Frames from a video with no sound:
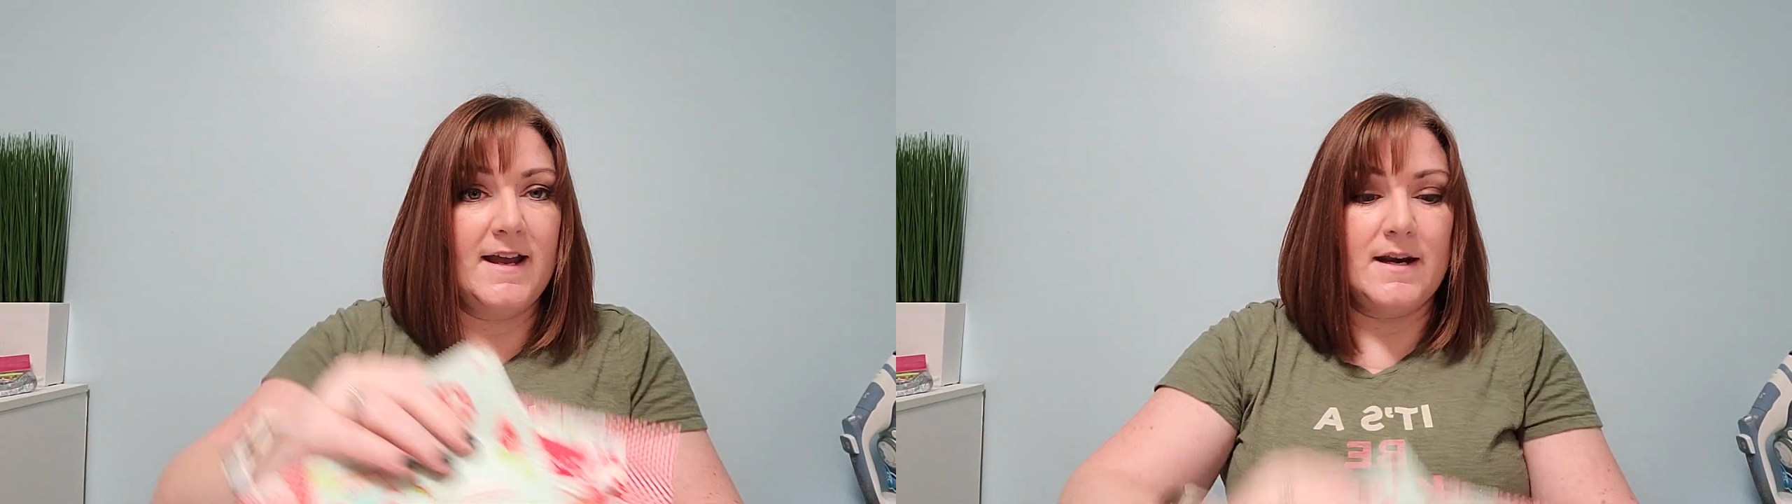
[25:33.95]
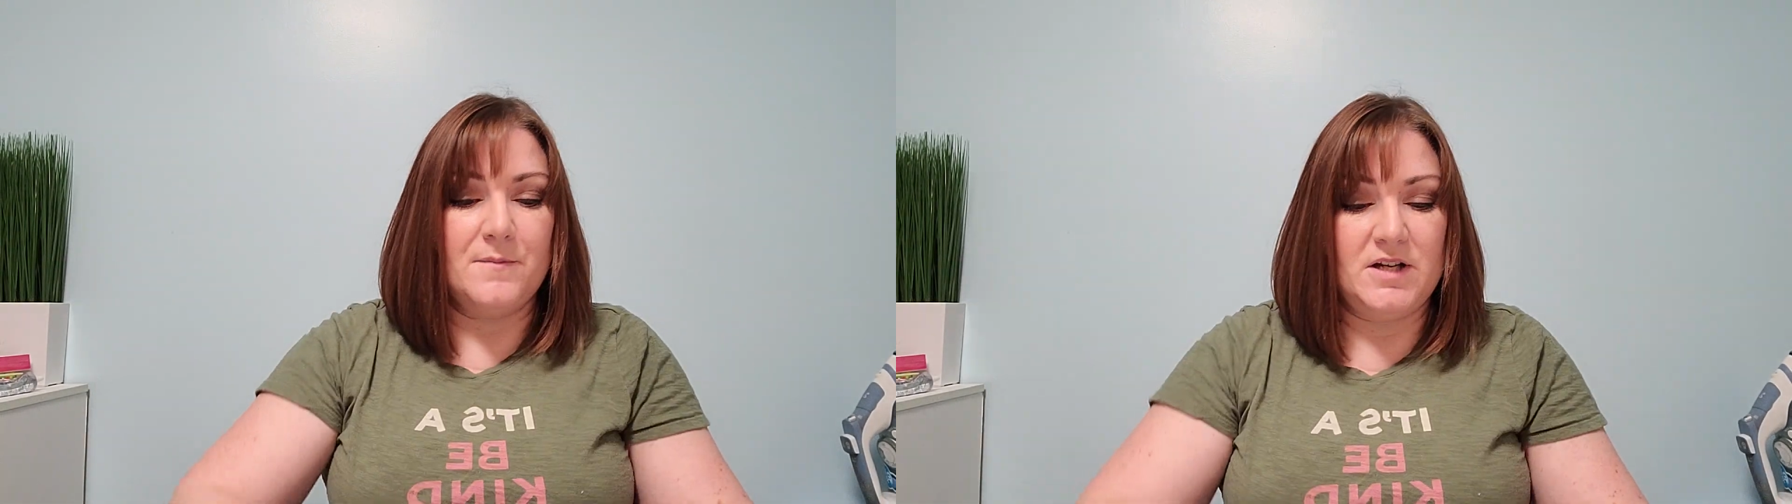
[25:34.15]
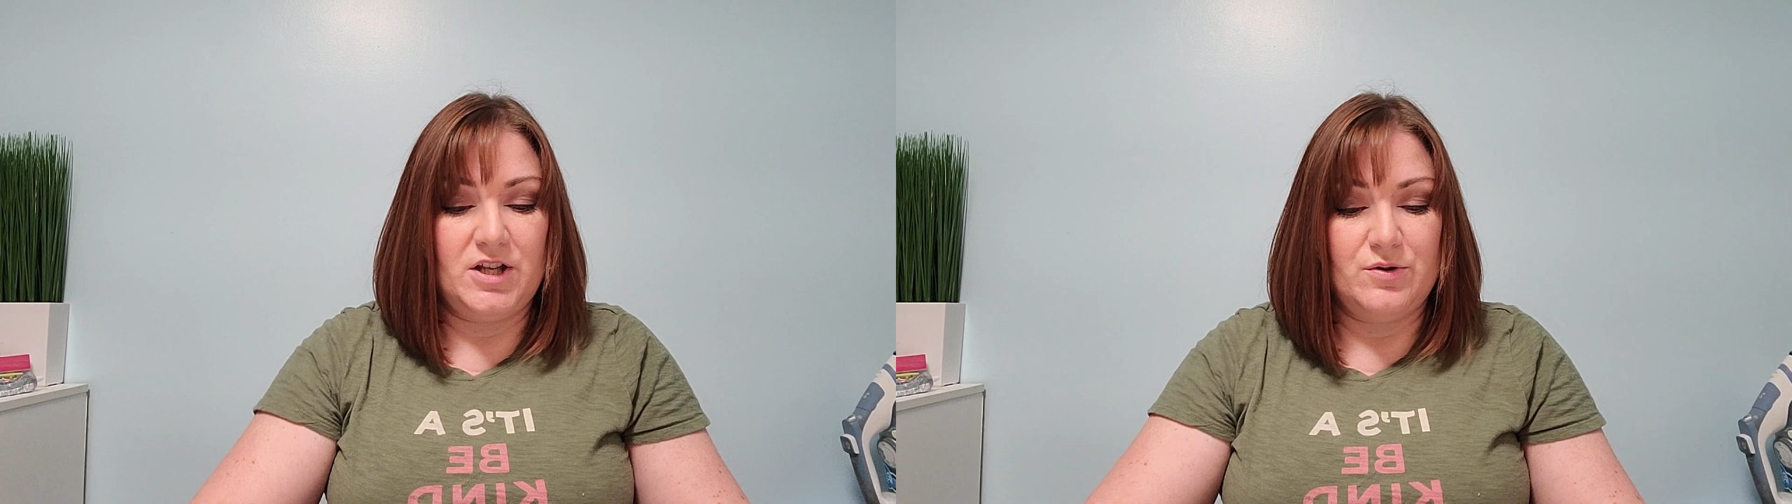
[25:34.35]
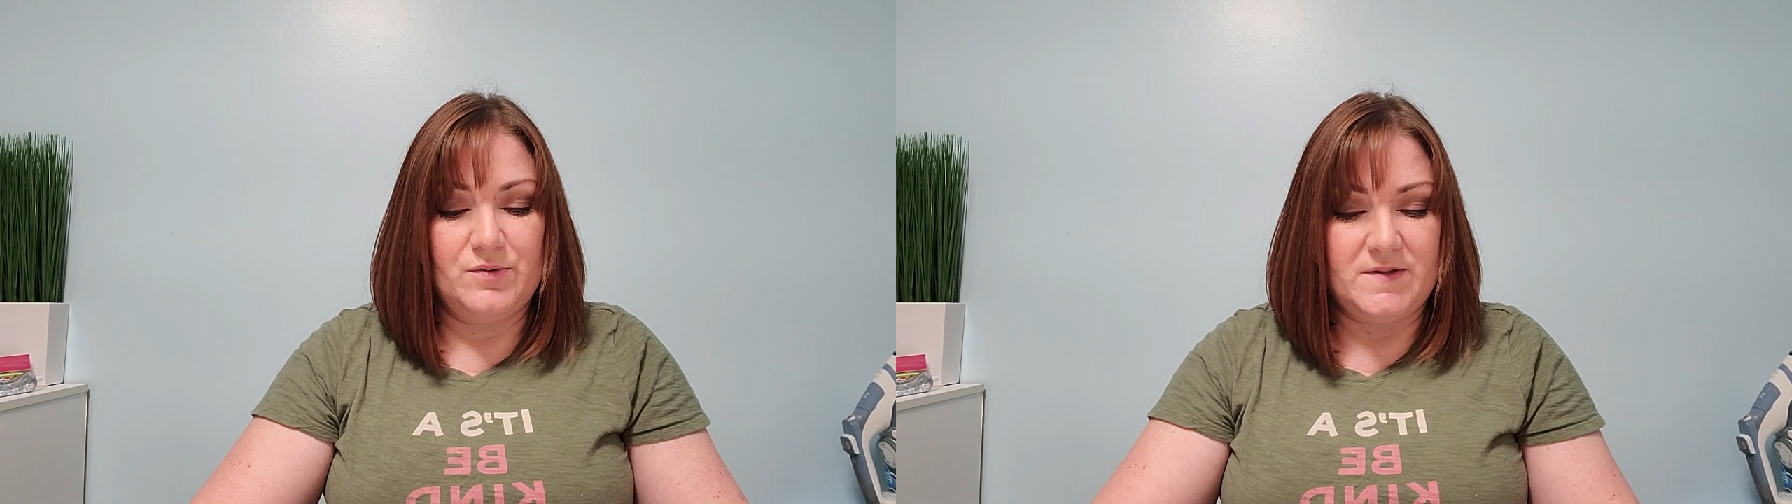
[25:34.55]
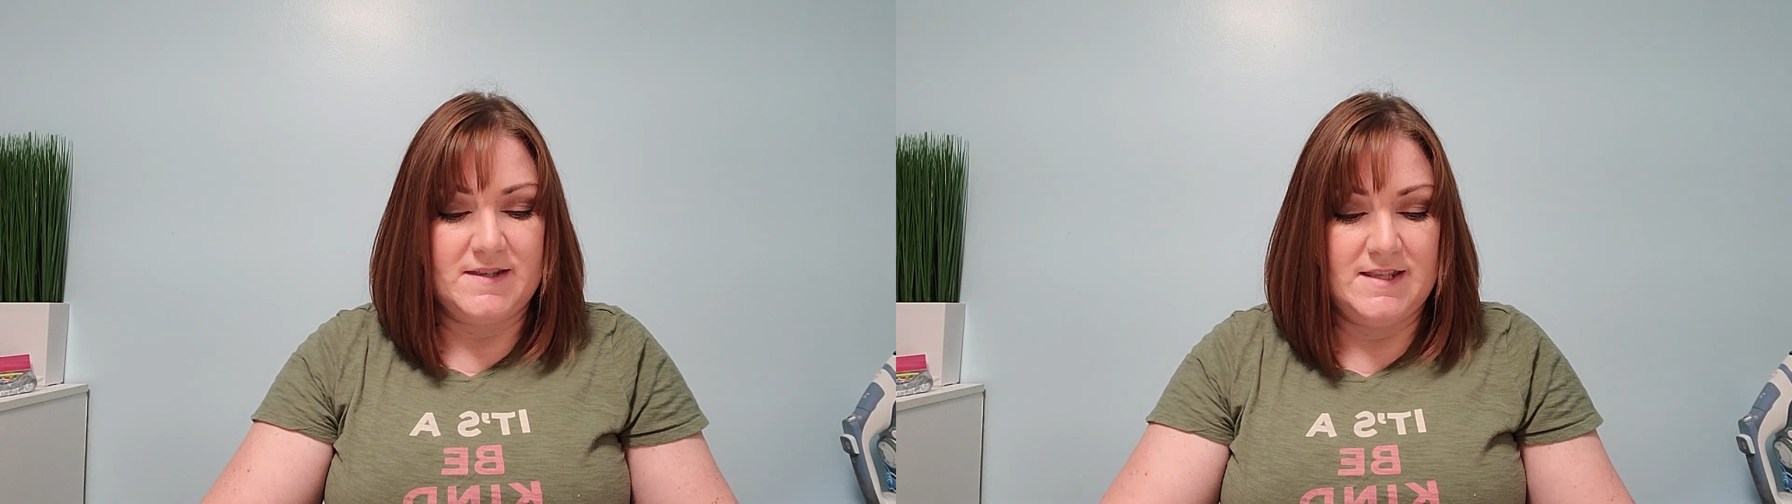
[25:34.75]
and I'm going to
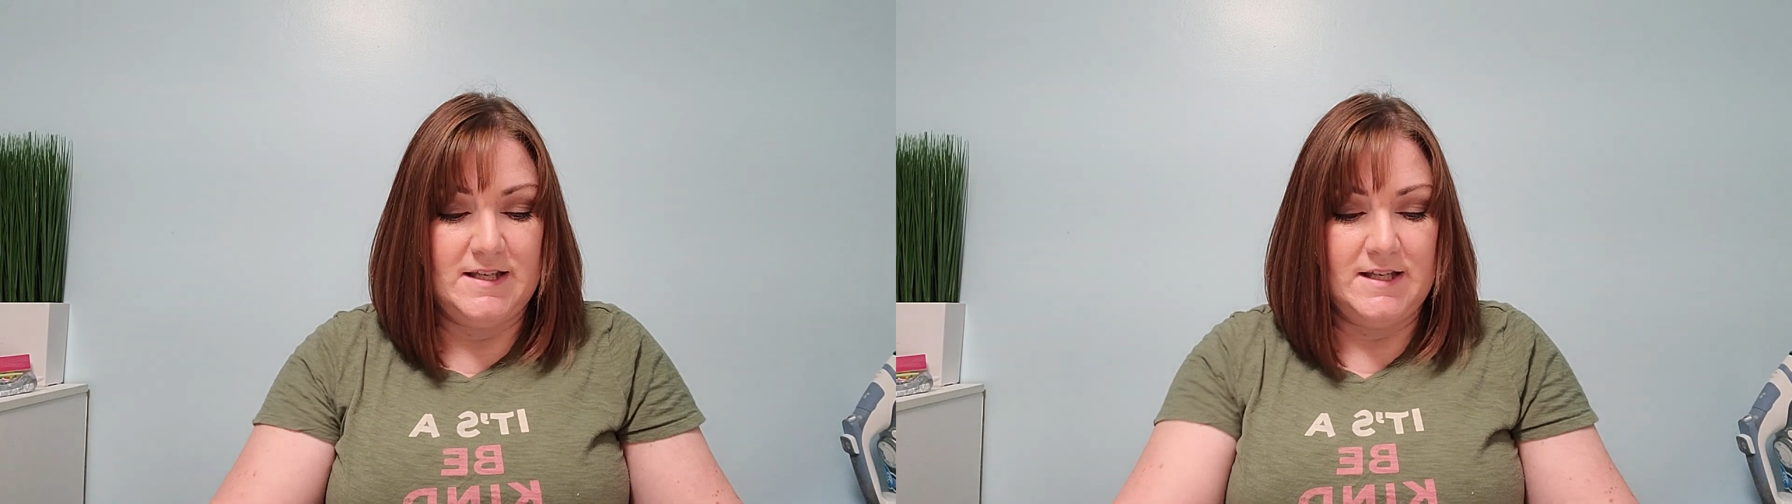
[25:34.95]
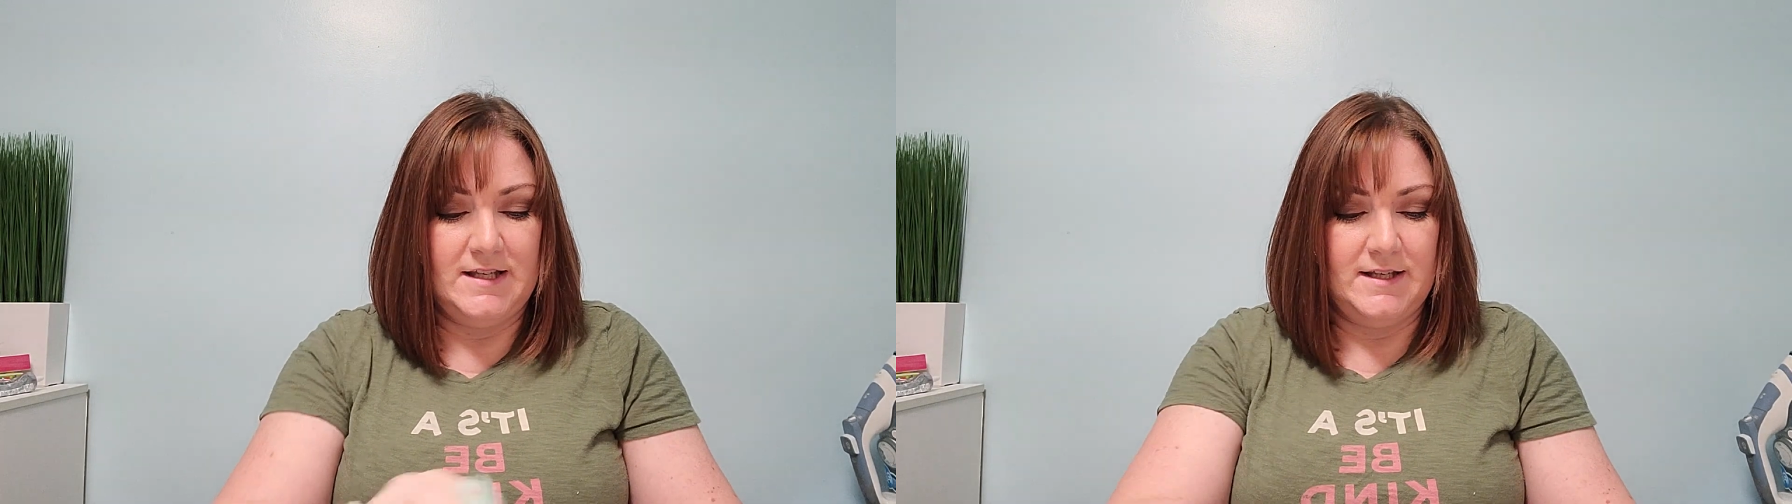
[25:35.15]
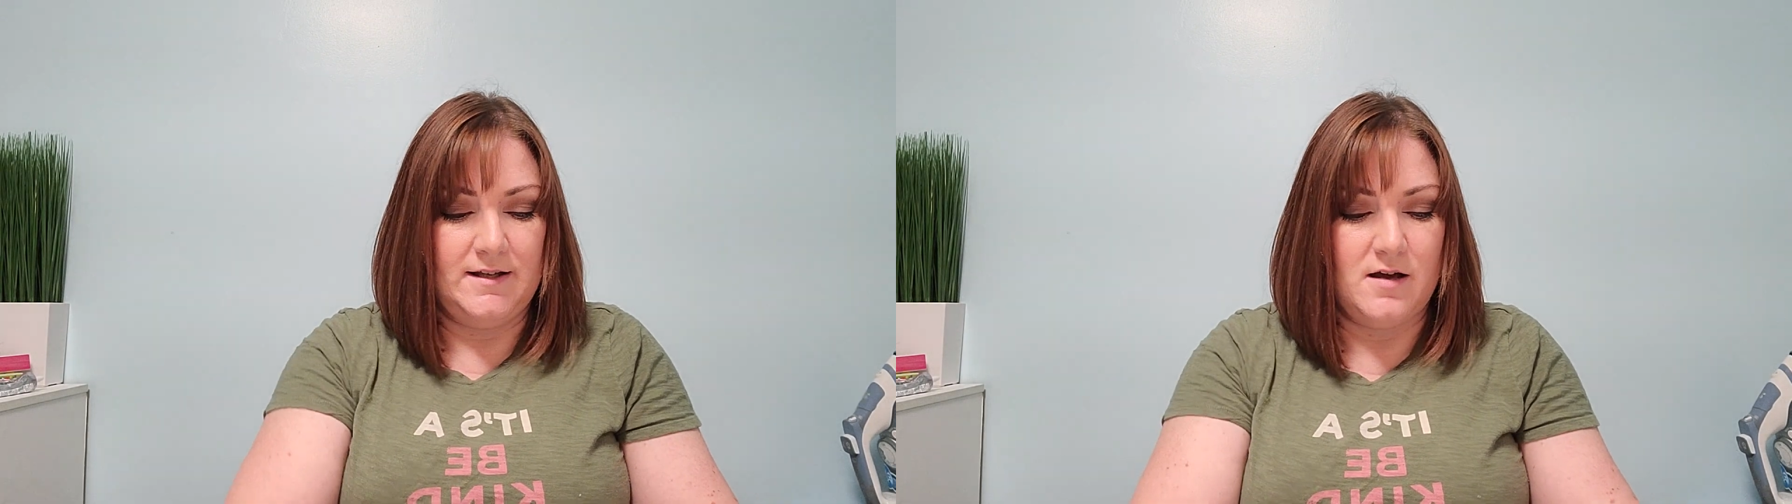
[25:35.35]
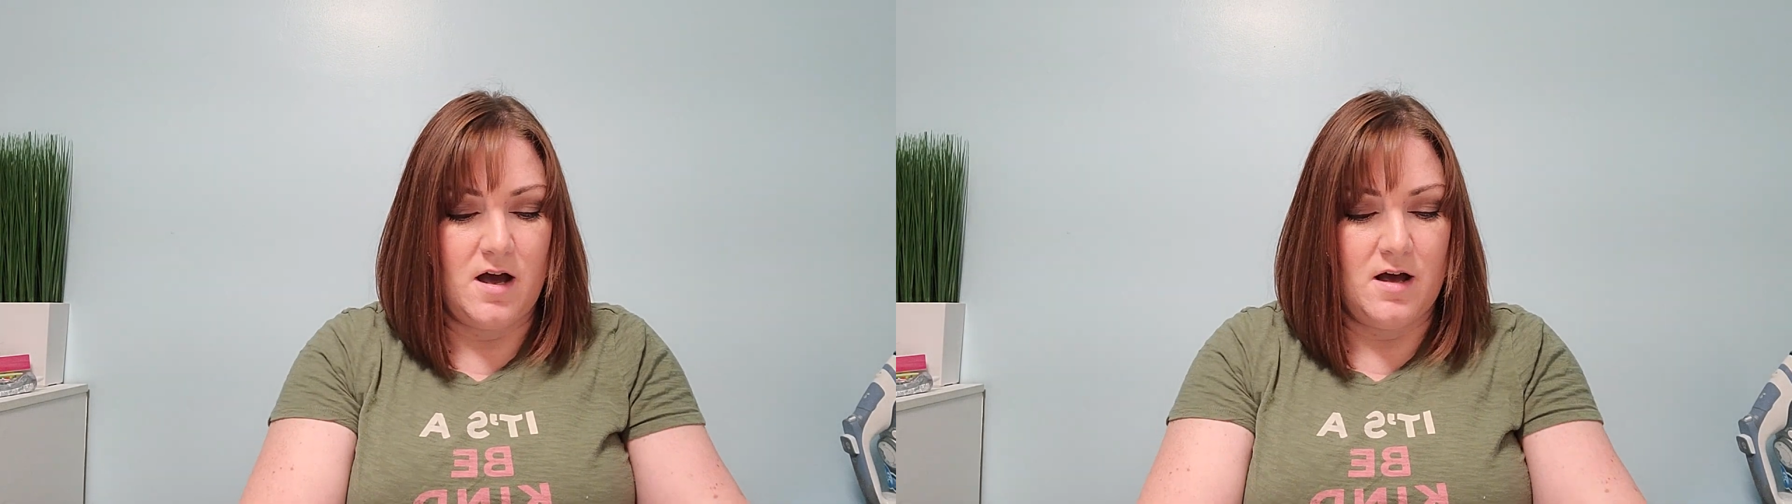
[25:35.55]
use the